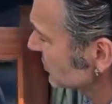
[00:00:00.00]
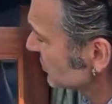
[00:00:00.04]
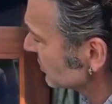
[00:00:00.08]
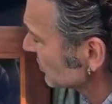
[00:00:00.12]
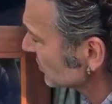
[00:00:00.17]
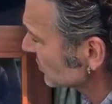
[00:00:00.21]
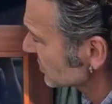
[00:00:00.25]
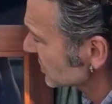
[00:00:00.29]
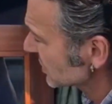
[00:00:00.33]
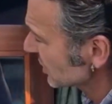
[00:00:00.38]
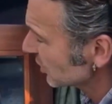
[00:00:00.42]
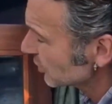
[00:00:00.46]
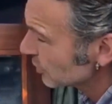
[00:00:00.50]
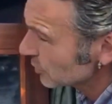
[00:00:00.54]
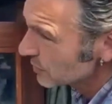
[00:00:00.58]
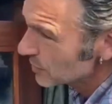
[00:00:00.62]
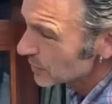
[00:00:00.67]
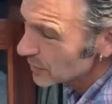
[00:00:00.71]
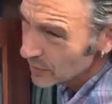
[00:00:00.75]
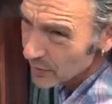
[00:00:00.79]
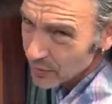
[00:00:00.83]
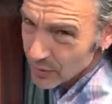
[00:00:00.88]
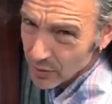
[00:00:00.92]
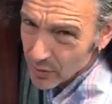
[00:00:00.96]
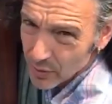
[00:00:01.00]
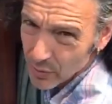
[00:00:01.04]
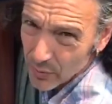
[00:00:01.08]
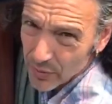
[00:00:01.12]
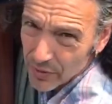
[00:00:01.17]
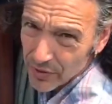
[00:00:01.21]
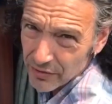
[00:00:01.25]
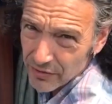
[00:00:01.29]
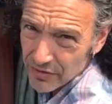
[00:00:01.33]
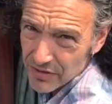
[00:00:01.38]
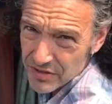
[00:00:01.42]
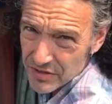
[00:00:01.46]
doors are open,
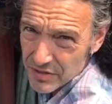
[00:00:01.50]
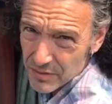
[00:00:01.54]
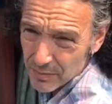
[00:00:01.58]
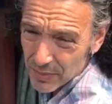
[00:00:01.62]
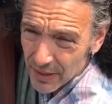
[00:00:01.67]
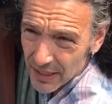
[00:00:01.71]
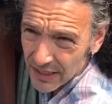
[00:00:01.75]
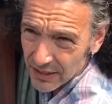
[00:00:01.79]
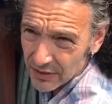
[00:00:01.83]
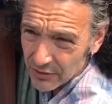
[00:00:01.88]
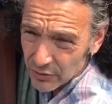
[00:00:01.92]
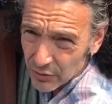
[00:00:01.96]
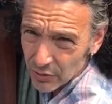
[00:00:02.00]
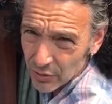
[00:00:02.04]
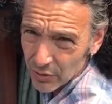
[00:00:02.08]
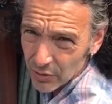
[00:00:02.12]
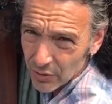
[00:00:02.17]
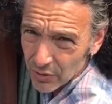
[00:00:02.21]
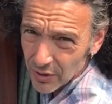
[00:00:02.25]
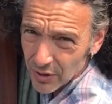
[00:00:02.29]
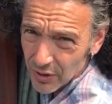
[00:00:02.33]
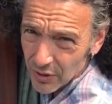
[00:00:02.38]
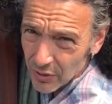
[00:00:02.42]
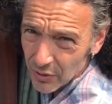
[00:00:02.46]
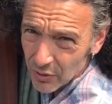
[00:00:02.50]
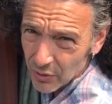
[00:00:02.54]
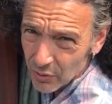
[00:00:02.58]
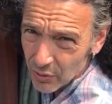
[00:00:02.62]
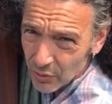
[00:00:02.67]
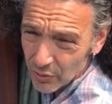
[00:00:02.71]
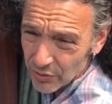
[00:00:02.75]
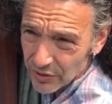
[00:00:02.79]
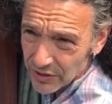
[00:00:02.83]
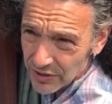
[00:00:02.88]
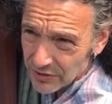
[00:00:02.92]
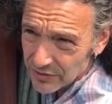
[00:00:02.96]
whether it's the back door
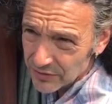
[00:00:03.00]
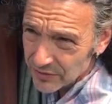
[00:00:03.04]
or these